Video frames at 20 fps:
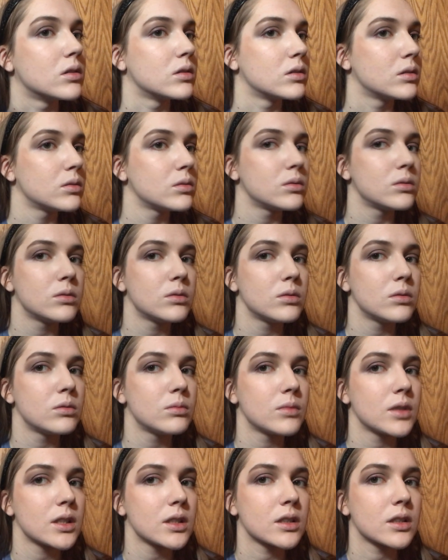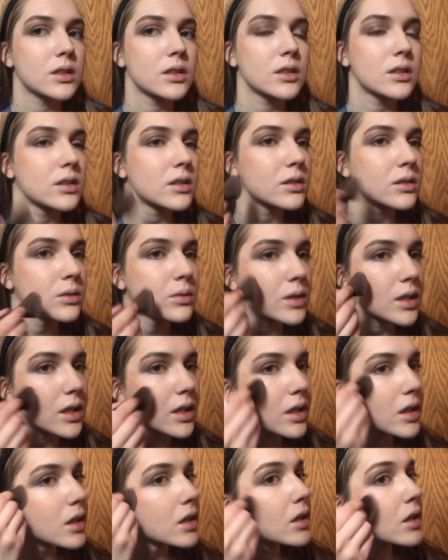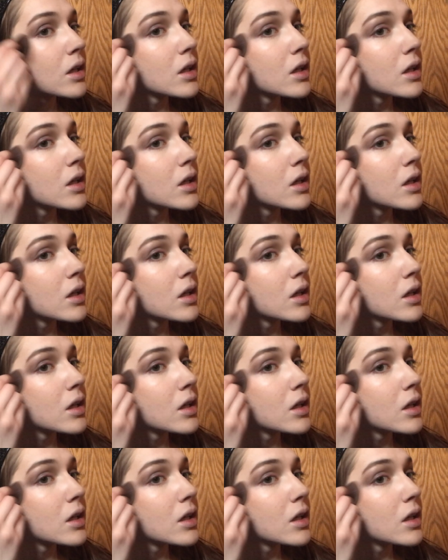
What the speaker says: Oh my god, okay.